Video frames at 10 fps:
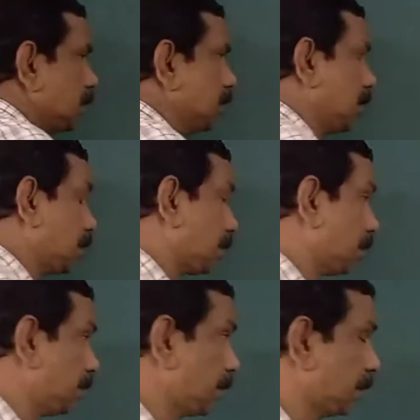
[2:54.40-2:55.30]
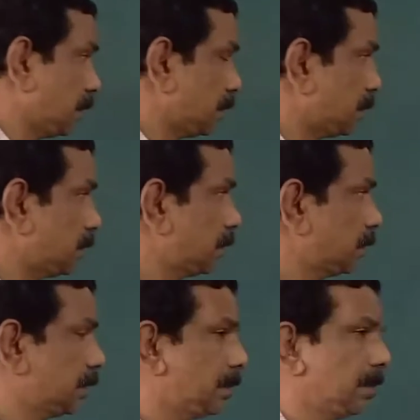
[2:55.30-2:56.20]
economic growth,
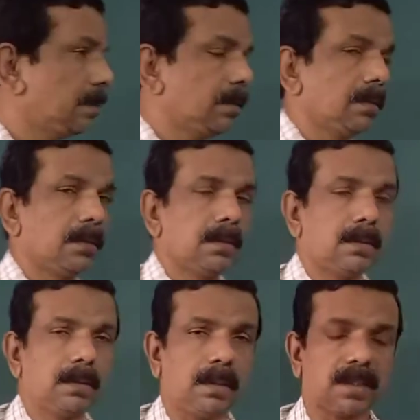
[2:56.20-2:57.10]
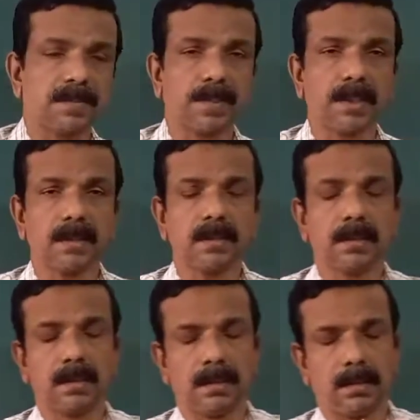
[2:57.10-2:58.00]

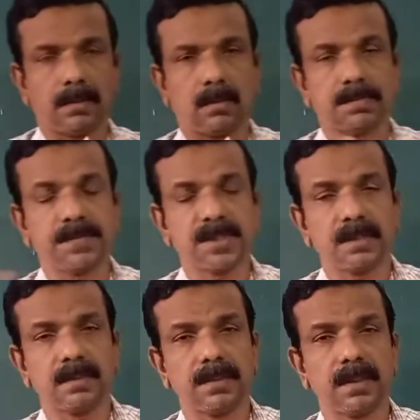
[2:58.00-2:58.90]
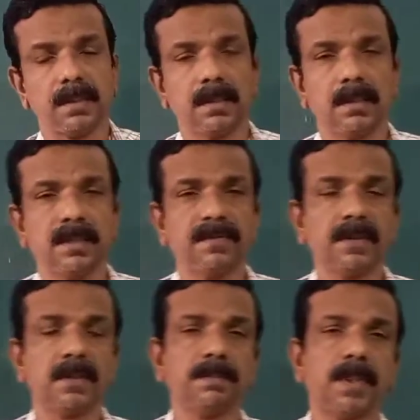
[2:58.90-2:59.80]
observed in
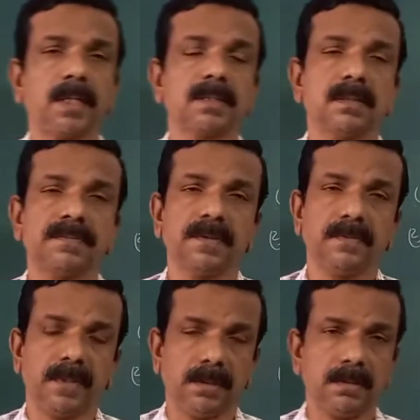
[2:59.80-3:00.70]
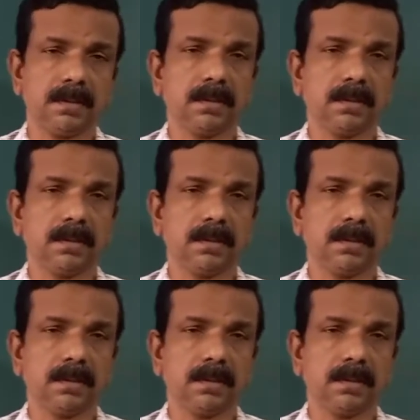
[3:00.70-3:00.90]
different parts of the world,